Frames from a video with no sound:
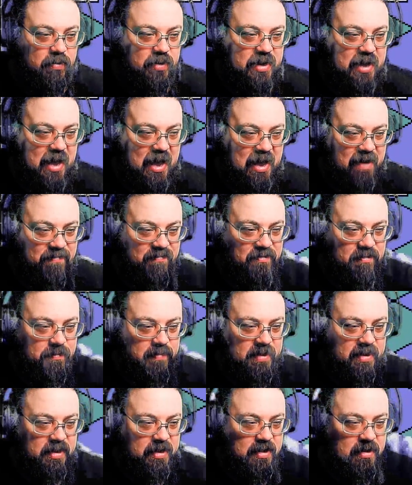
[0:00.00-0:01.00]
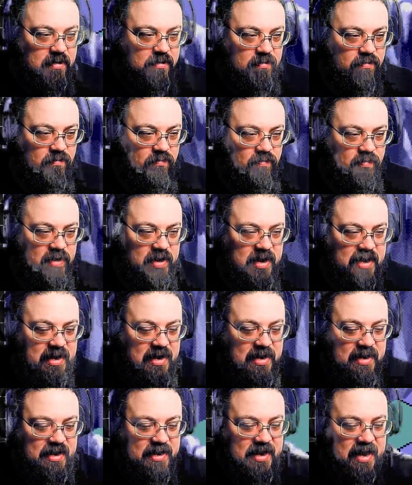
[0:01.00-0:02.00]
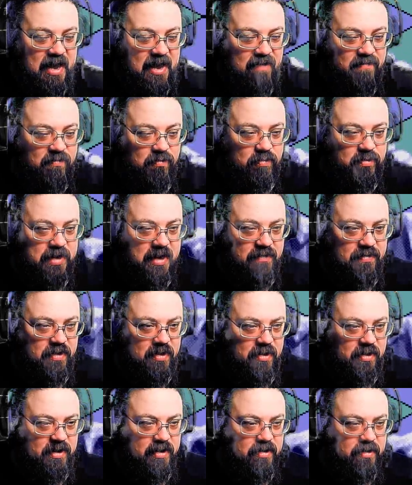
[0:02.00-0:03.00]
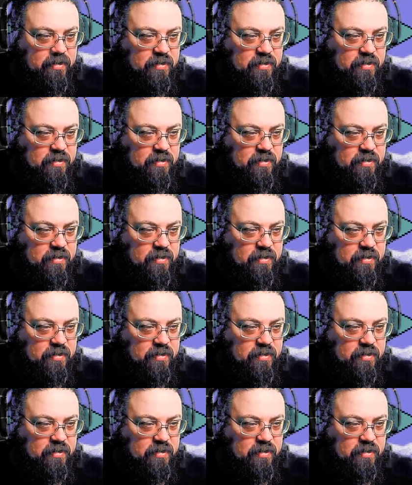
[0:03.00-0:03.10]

we have to be really careful down the line.